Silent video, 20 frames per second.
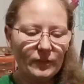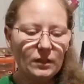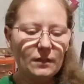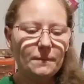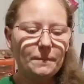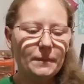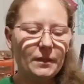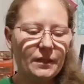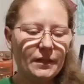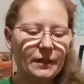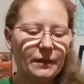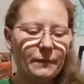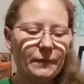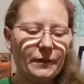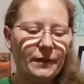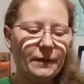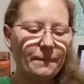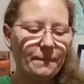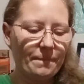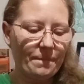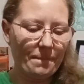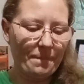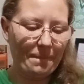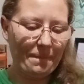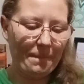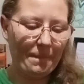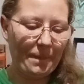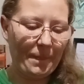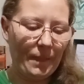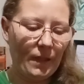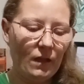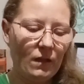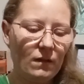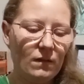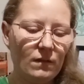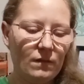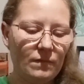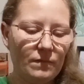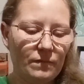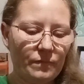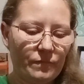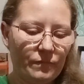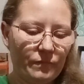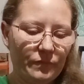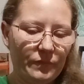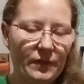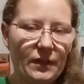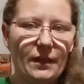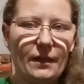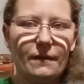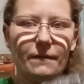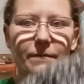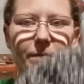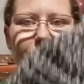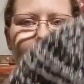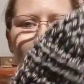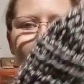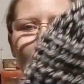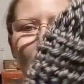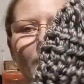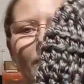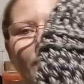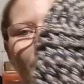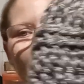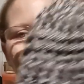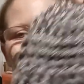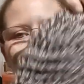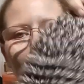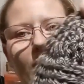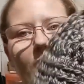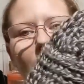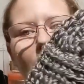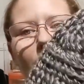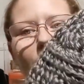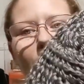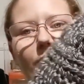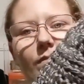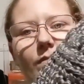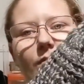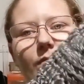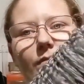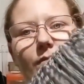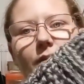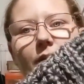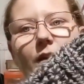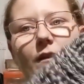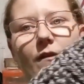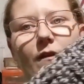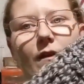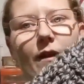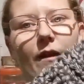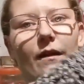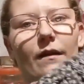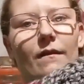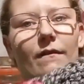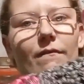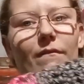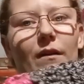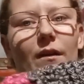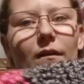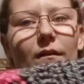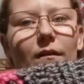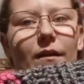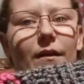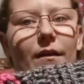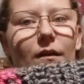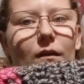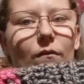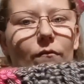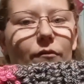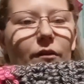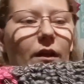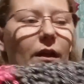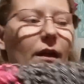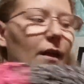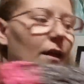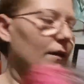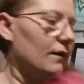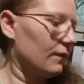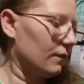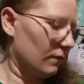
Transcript: But anyway, yeah, this is a very, very comfy hat